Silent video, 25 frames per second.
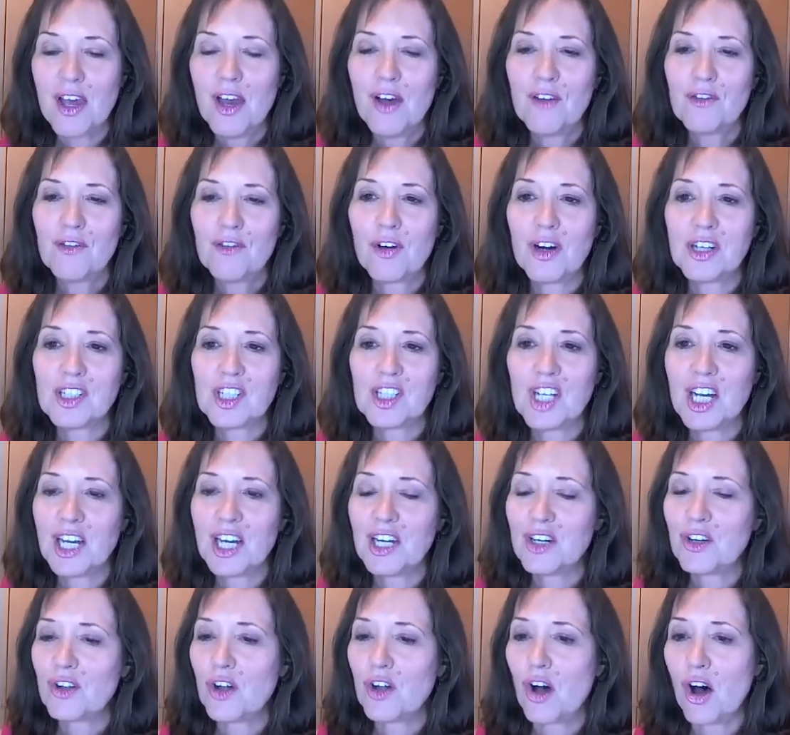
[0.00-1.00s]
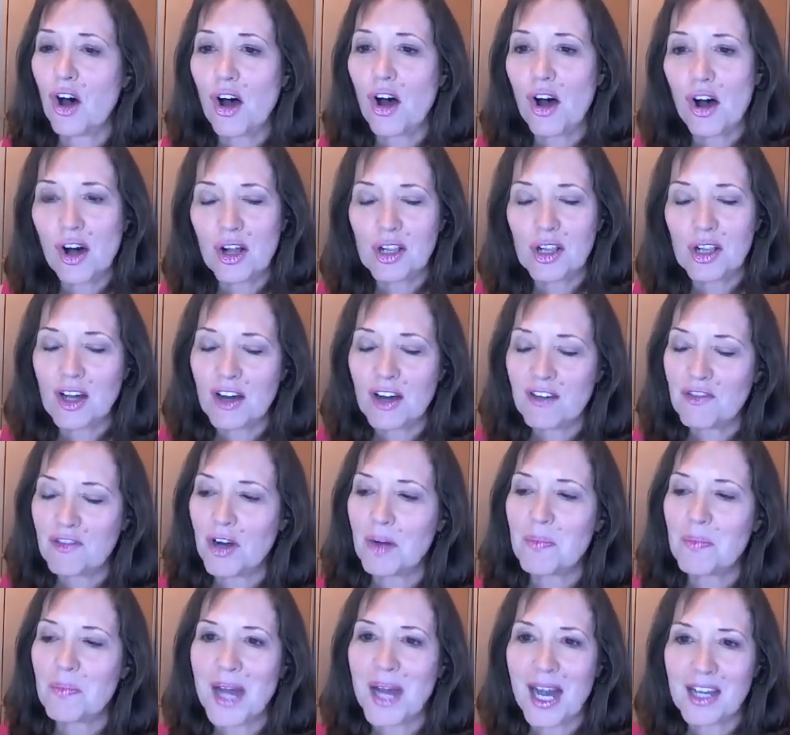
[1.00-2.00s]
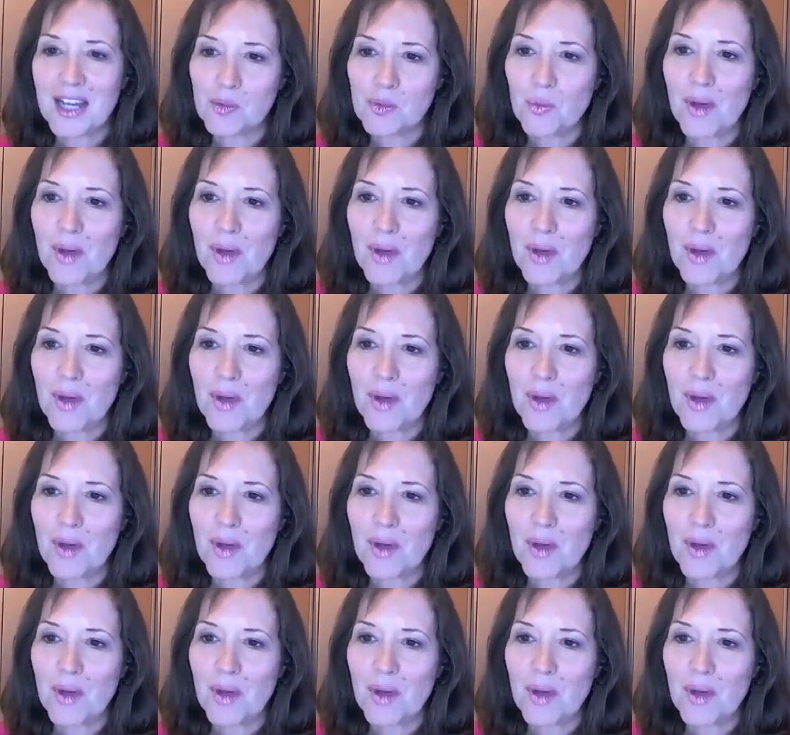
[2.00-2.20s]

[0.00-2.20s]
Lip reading: For our channel, all of our past